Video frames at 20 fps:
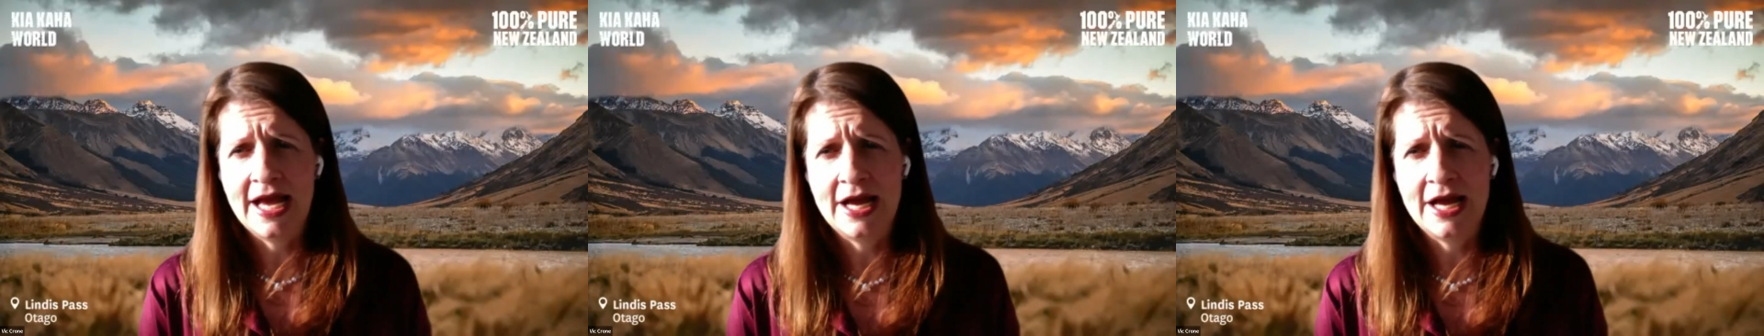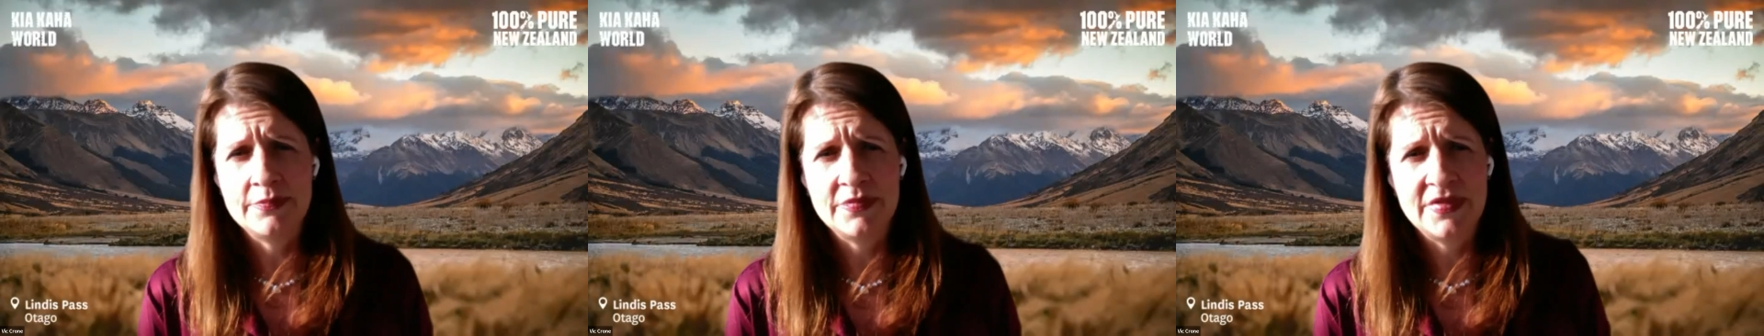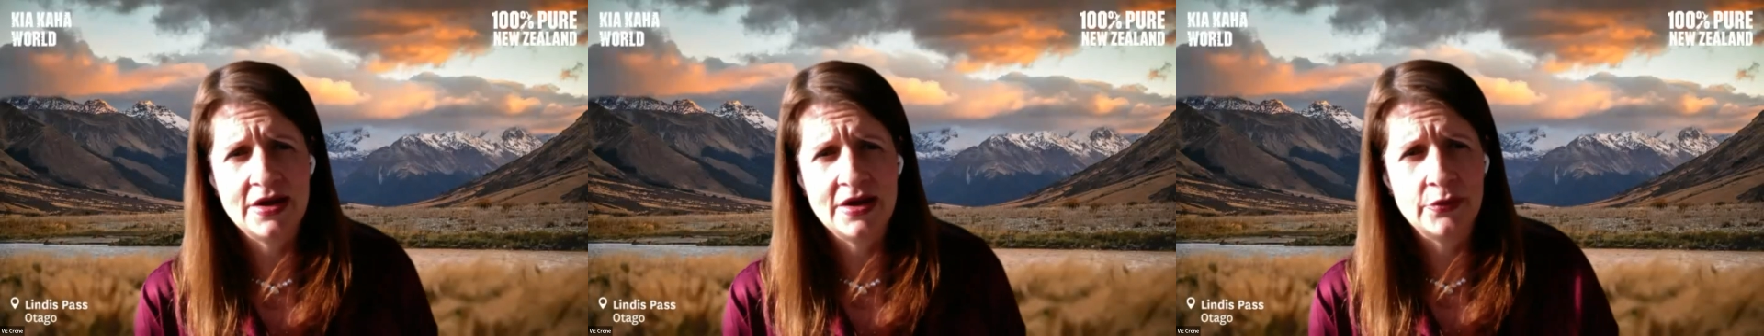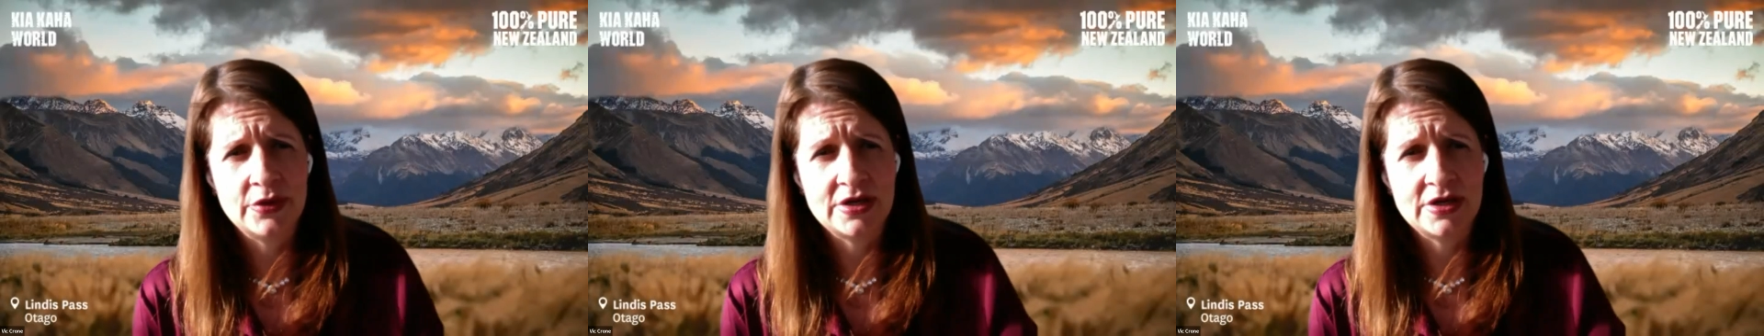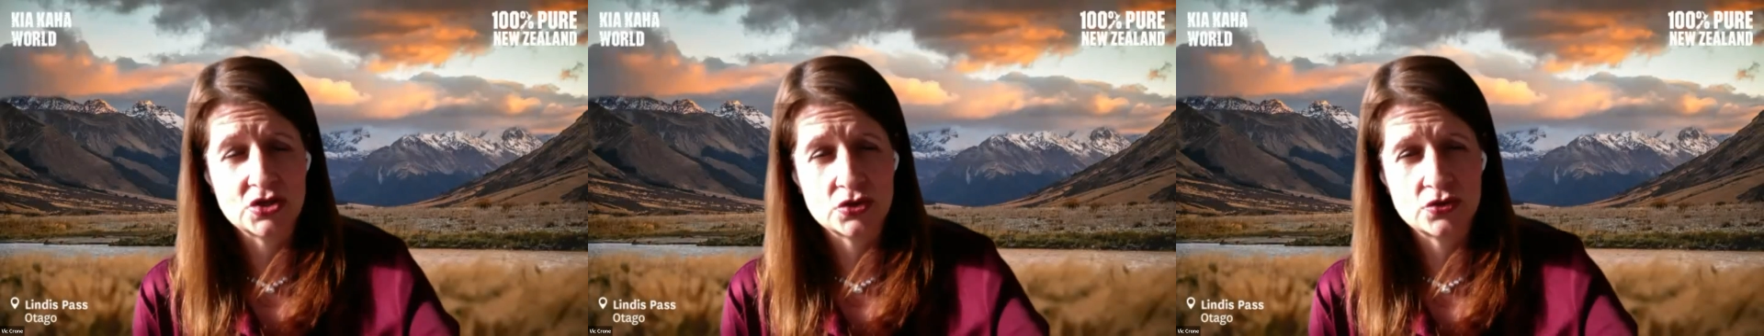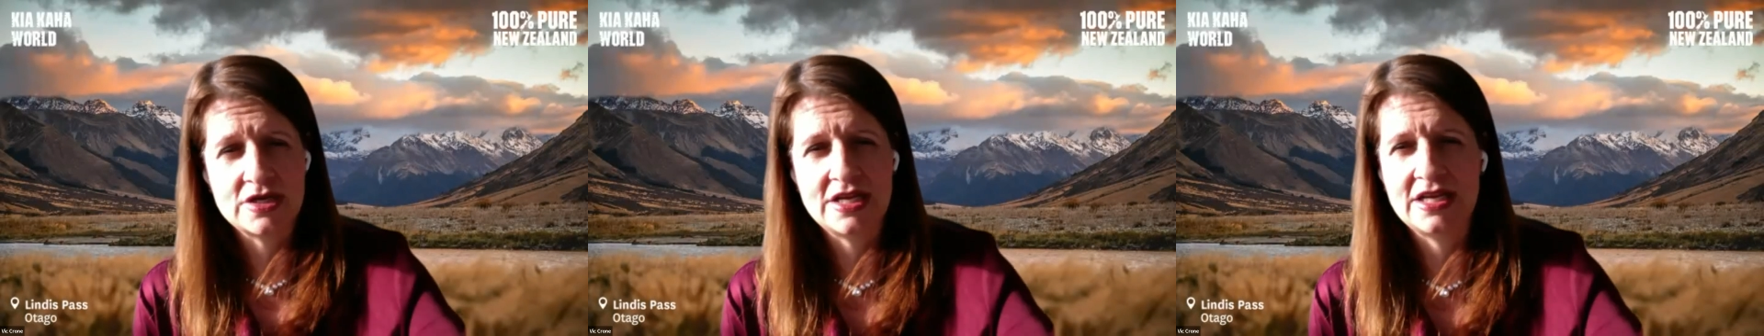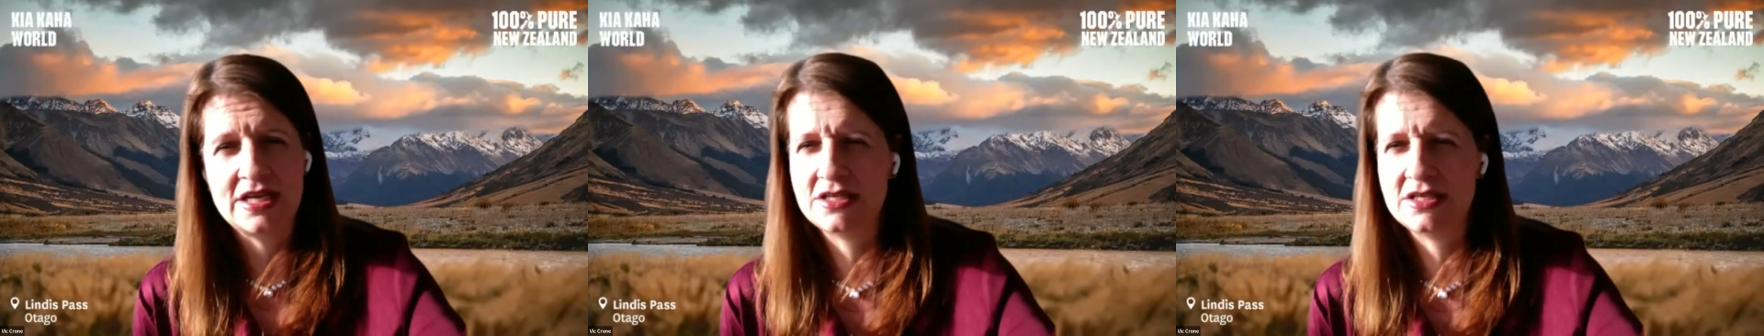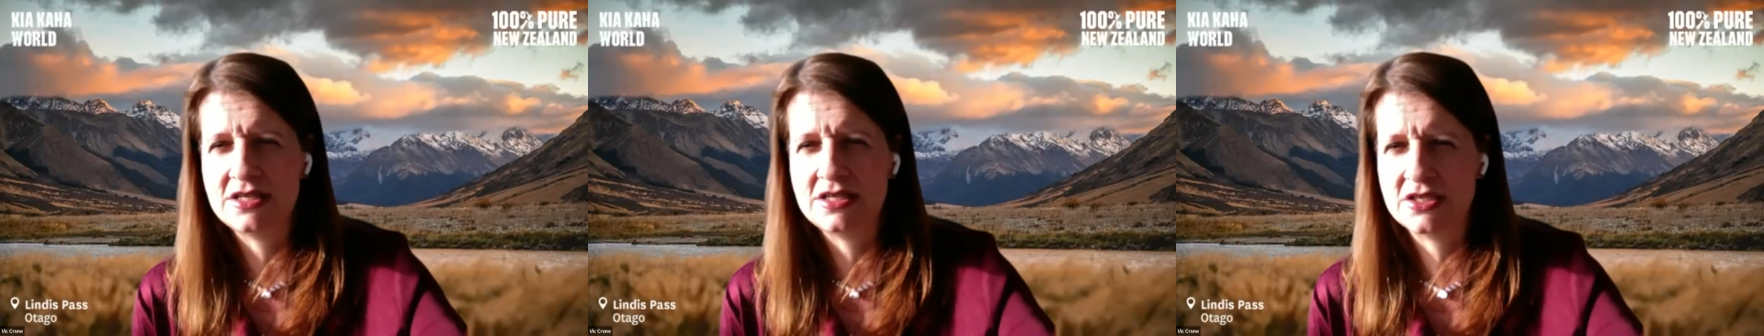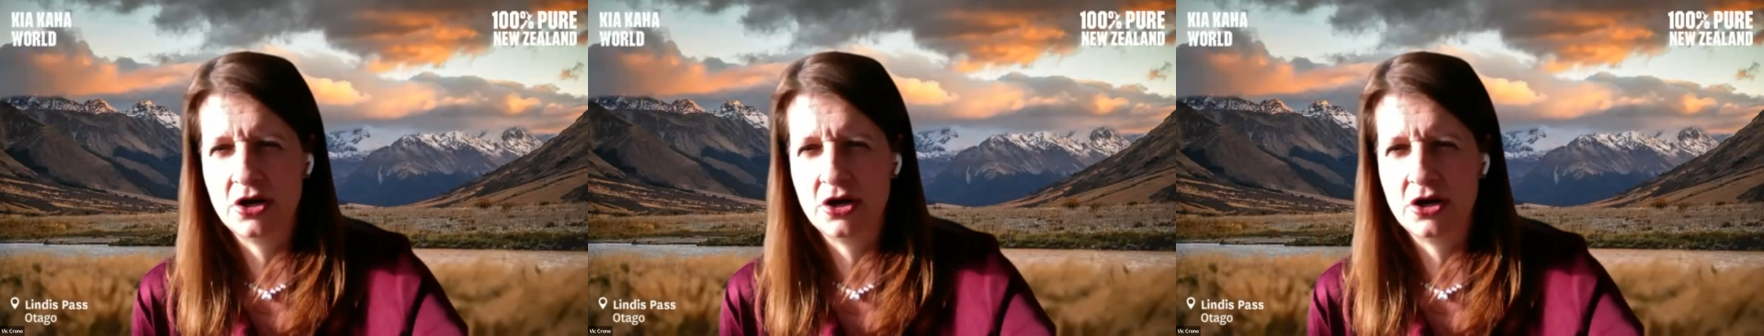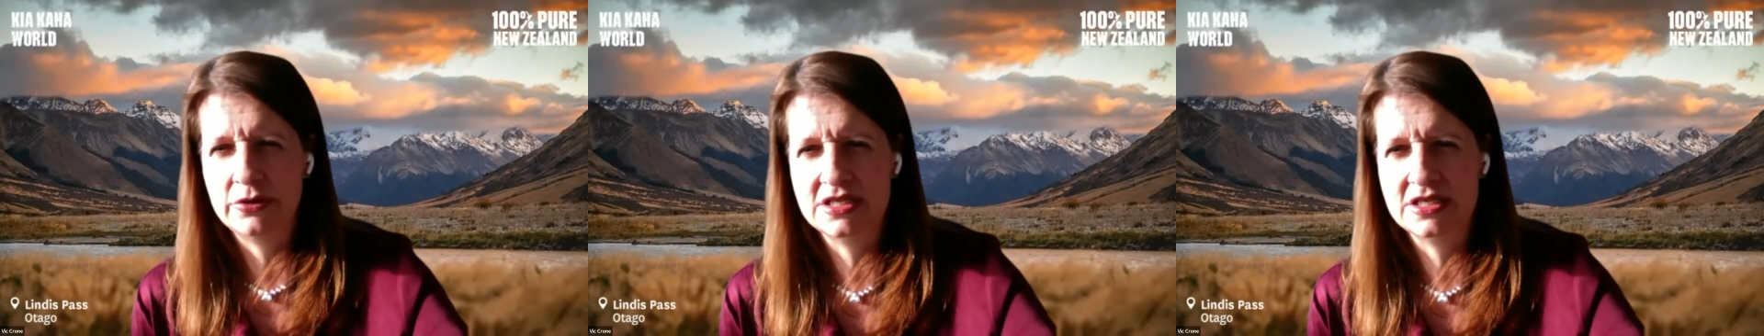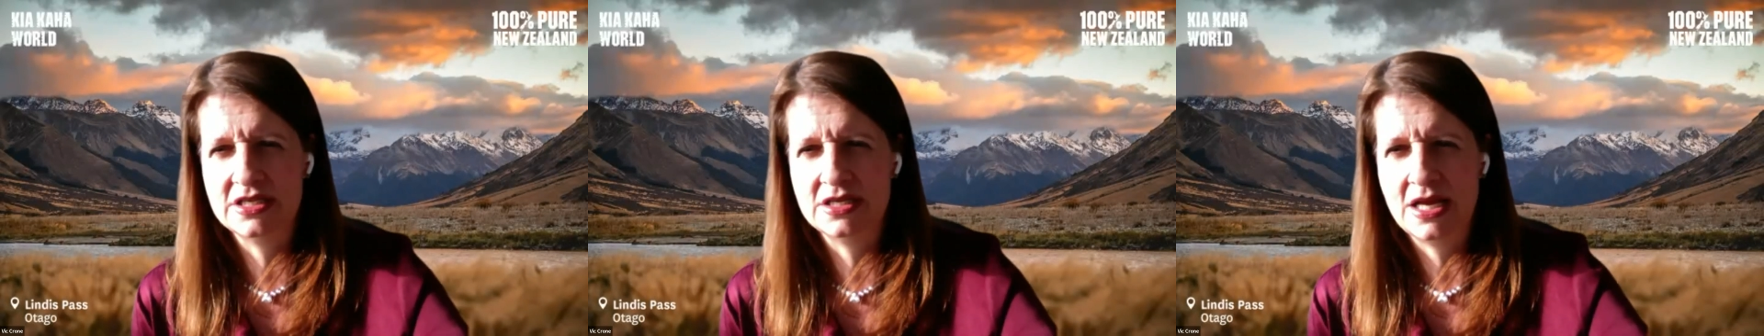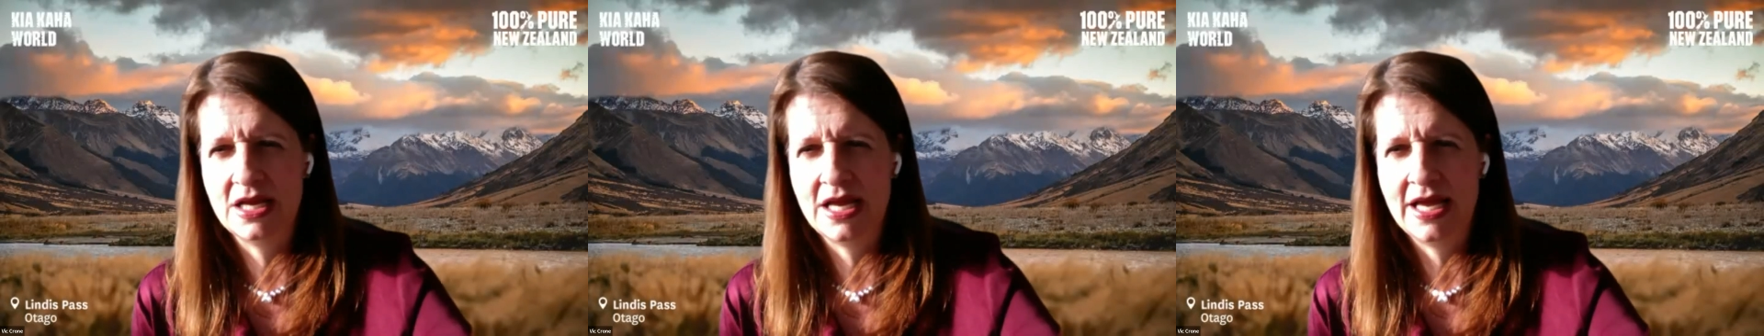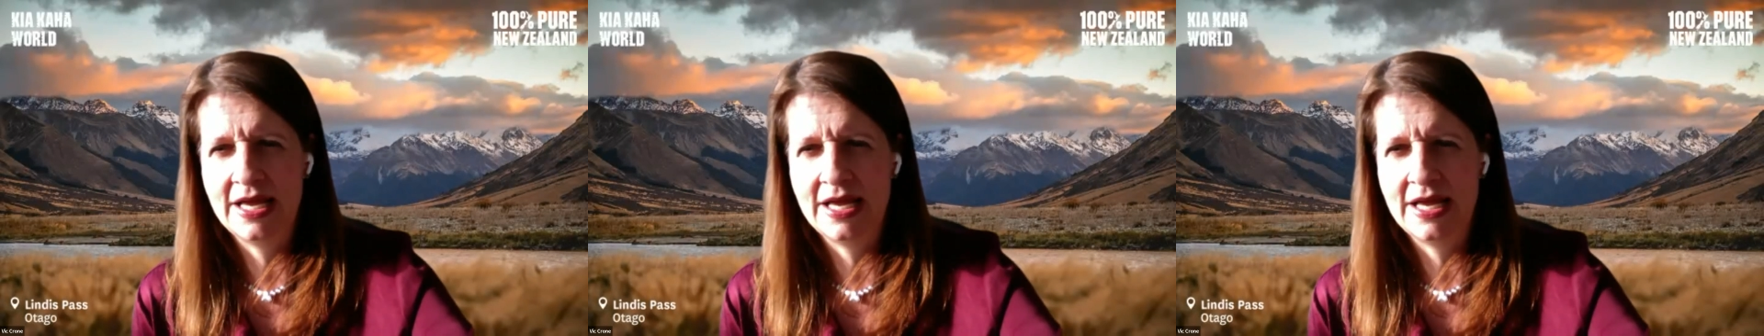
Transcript: that we do need to go it